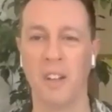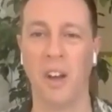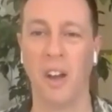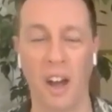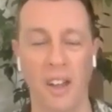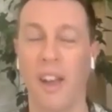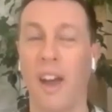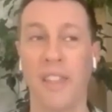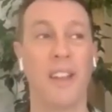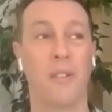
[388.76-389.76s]

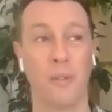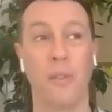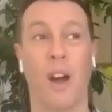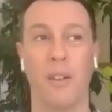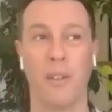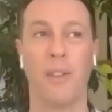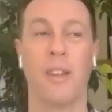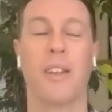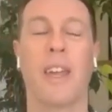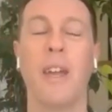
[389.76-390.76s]
I think
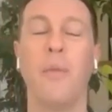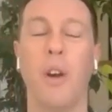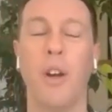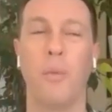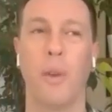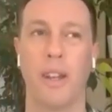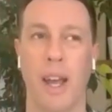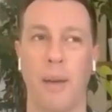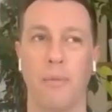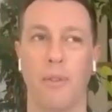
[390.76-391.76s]
the key word when it
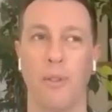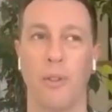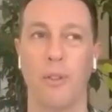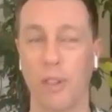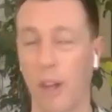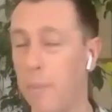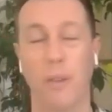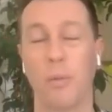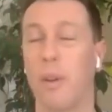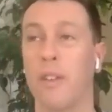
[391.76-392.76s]
comes to
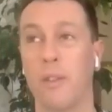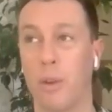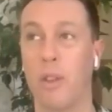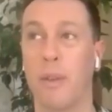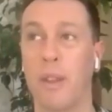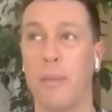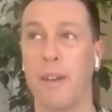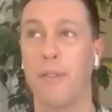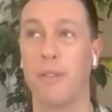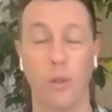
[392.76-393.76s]
Cypress, whether it be the
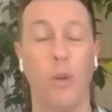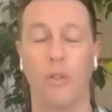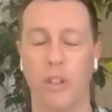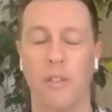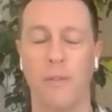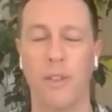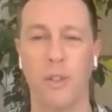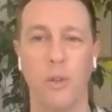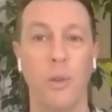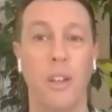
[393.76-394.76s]
metaphysical or just the
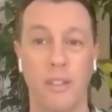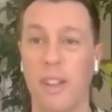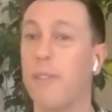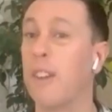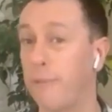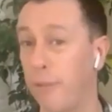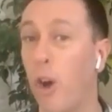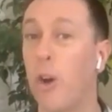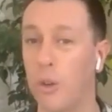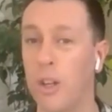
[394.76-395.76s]
physical, is definitely
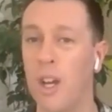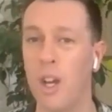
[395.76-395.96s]
flow.